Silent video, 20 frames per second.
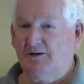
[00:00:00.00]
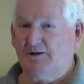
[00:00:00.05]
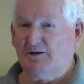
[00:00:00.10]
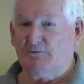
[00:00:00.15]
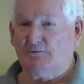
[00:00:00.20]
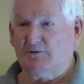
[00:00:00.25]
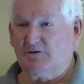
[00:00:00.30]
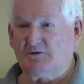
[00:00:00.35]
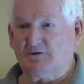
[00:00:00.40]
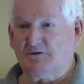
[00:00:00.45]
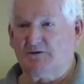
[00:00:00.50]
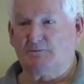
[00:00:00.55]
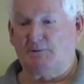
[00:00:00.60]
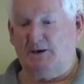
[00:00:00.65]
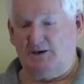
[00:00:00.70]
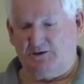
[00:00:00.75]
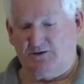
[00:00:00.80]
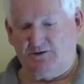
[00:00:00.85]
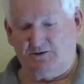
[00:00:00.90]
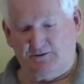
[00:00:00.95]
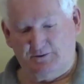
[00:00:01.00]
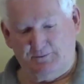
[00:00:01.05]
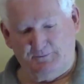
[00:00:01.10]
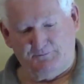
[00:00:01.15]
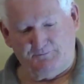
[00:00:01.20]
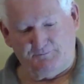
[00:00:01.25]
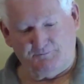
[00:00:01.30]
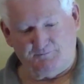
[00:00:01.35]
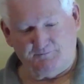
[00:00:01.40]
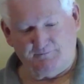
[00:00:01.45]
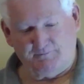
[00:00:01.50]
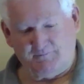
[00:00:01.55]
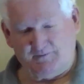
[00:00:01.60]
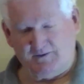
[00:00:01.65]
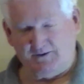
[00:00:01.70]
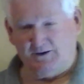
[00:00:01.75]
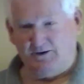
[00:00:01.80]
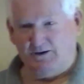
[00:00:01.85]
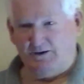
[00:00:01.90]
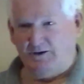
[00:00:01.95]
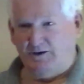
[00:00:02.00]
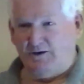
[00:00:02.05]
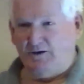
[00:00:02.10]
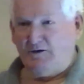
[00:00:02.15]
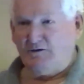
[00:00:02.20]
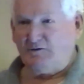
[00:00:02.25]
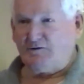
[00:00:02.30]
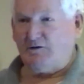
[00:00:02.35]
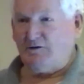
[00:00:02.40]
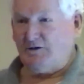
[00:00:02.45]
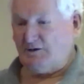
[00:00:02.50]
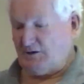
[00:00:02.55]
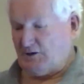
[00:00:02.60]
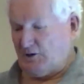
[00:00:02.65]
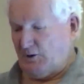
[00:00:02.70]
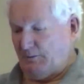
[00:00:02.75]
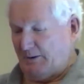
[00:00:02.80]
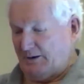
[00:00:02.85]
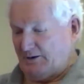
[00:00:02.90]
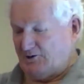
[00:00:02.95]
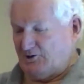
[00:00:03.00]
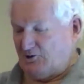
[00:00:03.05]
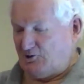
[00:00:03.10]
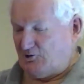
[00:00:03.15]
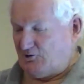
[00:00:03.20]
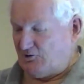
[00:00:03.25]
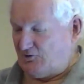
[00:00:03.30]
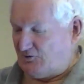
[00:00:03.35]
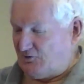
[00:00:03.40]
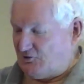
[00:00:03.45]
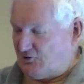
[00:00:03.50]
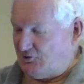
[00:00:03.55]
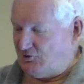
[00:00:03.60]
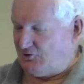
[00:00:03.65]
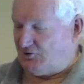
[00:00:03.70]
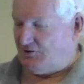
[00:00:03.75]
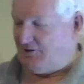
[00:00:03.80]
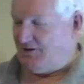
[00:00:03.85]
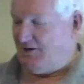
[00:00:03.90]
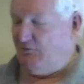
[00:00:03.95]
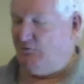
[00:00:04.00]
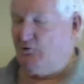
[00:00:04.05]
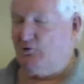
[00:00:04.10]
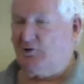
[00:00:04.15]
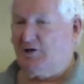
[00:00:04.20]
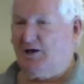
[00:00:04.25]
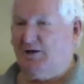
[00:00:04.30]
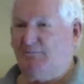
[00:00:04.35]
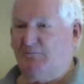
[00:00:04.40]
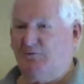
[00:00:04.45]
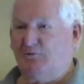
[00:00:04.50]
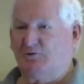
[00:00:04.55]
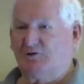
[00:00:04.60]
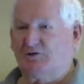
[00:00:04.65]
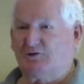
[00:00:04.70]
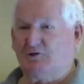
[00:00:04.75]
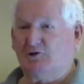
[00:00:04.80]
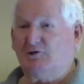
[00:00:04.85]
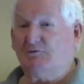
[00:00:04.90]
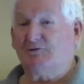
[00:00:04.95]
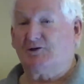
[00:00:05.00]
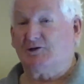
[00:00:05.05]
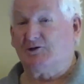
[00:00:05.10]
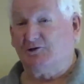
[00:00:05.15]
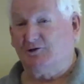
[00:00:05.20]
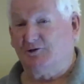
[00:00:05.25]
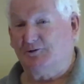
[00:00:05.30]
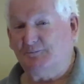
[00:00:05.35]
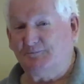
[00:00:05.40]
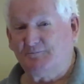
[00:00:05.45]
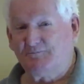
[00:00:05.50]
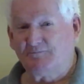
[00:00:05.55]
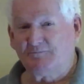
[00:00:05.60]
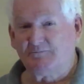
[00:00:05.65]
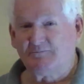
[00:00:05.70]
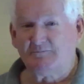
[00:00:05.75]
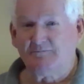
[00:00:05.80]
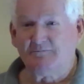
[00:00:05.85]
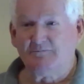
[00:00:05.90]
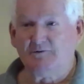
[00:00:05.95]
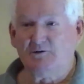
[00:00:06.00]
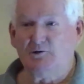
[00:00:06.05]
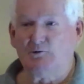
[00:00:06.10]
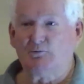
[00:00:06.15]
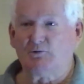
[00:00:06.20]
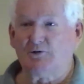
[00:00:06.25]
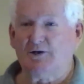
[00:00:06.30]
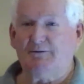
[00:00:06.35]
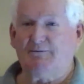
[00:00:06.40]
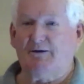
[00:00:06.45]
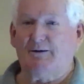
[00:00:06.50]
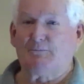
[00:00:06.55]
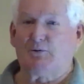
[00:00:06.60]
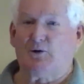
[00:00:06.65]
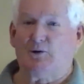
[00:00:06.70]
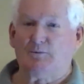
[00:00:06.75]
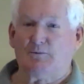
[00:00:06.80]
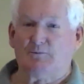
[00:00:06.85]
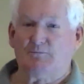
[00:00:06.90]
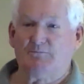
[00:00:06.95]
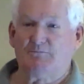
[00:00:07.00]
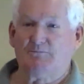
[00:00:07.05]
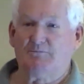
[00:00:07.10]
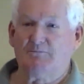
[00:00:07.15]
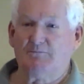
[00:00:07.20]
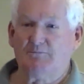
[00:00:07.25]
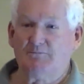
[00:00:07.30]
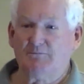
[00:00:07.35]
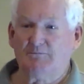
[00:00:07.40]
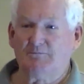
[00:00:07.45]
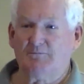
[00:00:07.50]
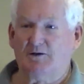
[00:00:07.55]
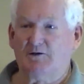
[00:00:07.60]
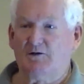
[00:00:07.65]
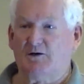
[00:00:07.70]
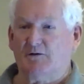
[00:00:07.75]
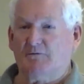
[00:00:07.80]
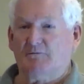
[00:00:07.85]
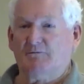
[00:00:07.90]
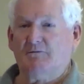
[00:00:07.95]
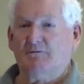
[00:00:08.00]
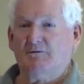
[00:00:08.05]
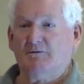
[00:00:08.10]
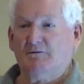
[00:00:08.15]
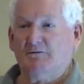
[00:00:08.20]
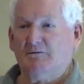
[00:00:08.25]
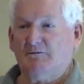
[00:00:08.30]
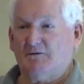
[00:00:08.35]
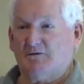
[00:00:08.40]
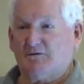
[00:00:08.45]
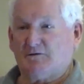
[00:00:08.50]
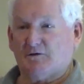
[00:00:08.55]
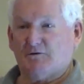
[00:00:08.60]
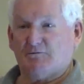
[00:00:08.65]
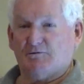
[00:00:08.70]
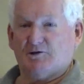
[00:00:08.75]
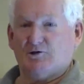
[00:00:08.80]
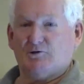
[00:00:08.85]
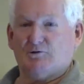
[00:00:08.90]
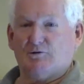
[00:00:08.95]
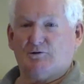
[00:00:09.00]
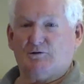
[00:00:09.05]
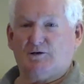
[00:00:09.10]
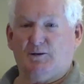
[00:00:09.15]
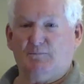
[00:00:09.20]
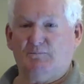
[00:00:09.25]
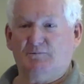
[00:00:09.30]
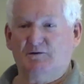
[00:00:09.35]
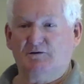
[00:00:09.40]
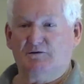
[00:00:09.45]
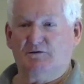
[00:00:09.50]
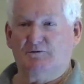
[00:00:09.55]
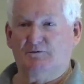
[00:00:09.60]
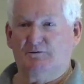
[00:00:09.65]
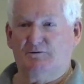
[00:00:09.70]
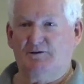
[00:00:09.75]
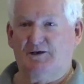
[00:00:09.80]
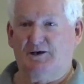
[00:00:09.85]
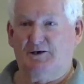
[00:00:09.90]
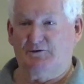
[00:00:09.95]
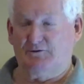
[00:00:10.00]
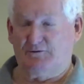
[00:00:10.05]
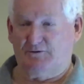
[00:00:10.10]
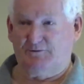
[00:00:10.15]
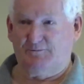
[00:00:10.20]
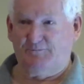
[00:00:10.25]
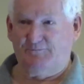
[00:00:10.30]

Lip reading: The rest is waste. So let's go back to your constitution. If your government was serving you, you wouldn't have that problem. They're not. They're serving the oil companies and all those.